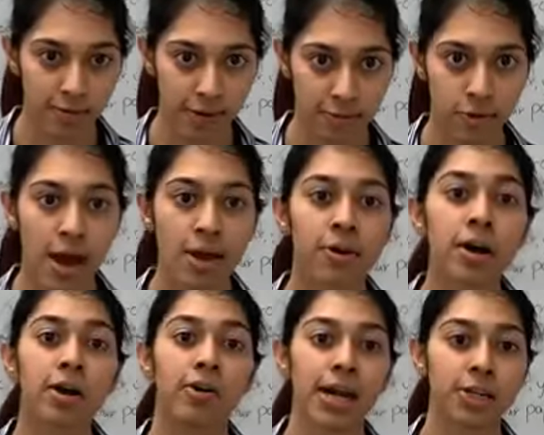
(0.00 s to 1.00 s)
if you ever
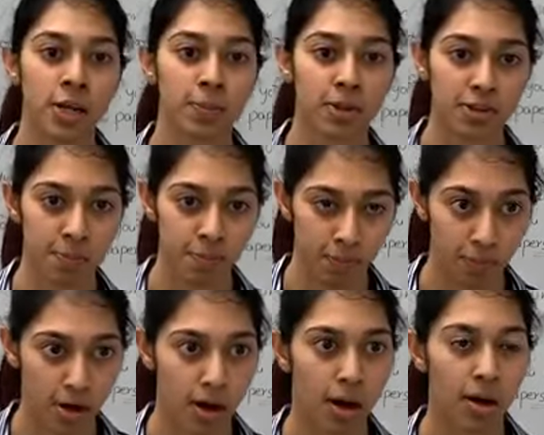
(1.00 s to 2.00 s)
correct
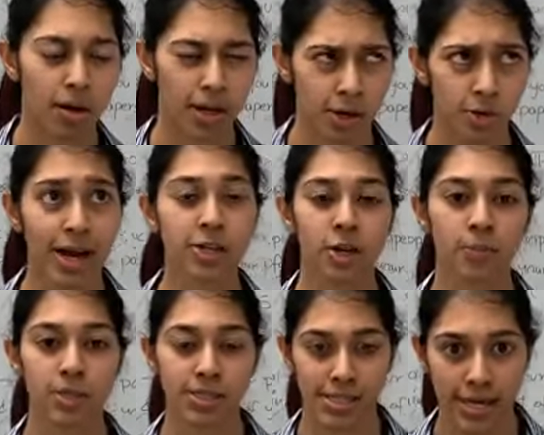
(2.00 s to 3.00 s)
your
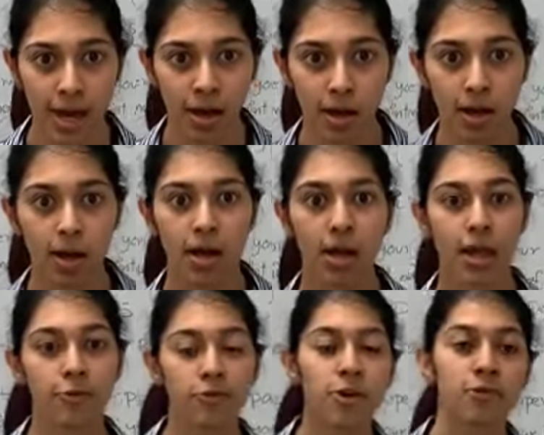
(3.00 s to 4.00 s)
mistake, if you